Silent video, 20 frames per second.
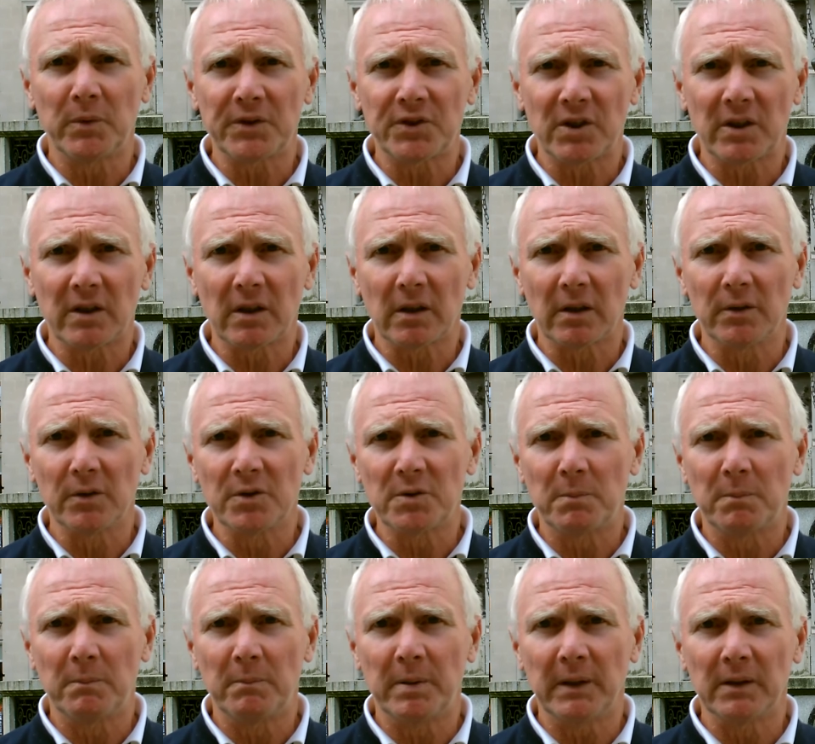which
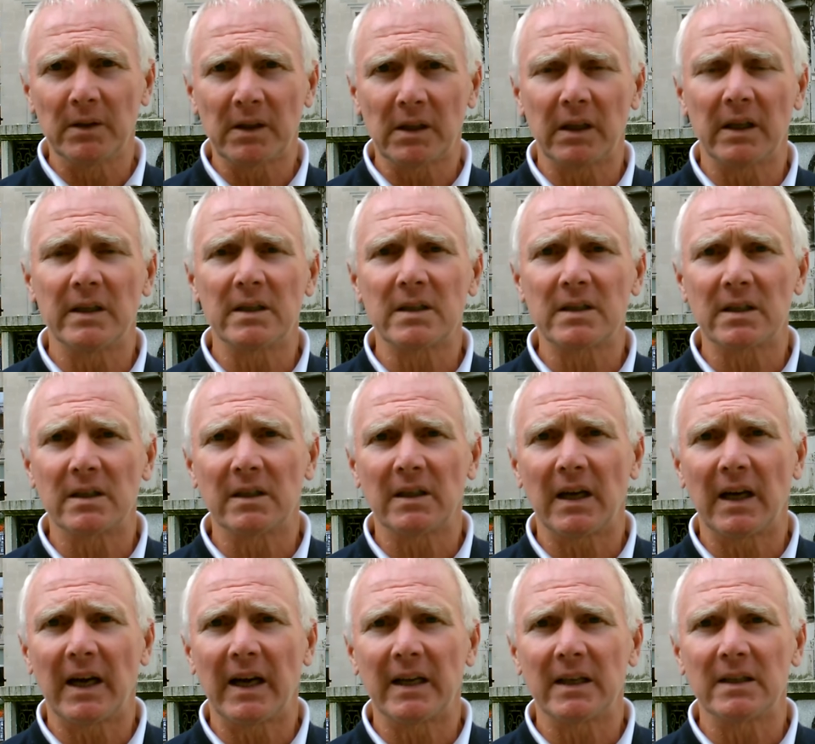includes Bill Clinton
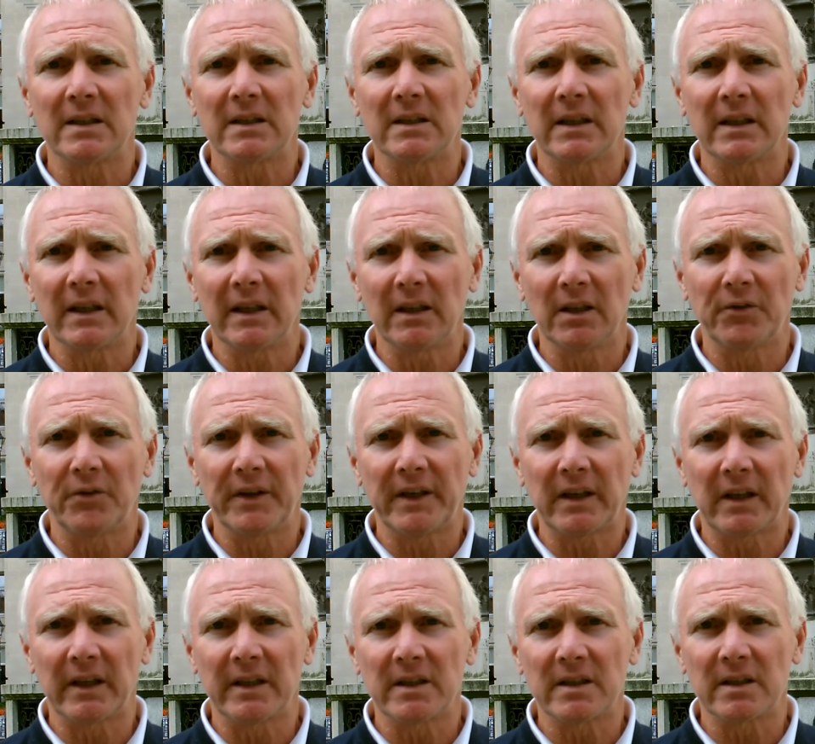and
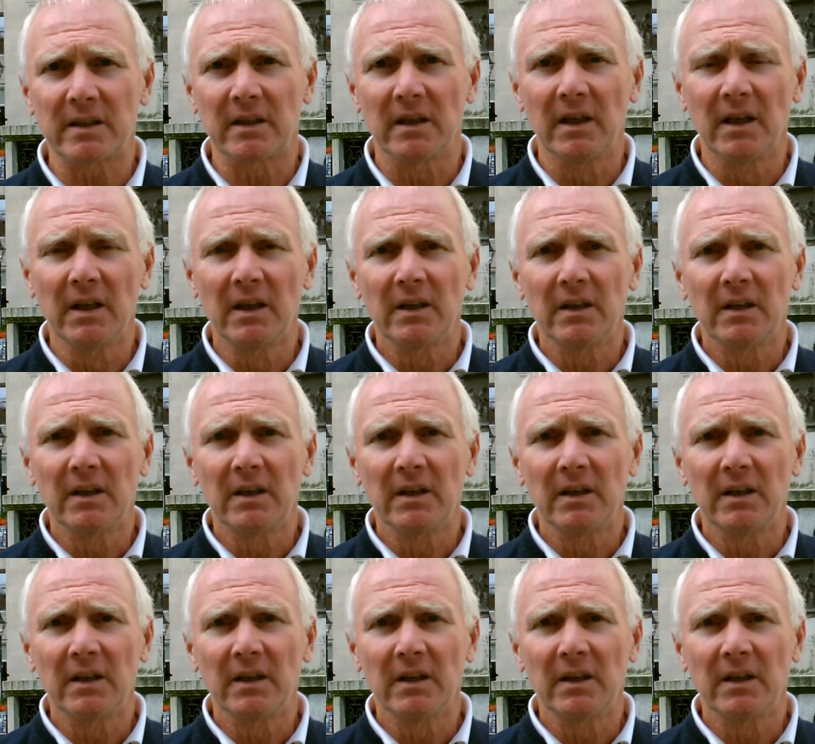Hillary Clinton,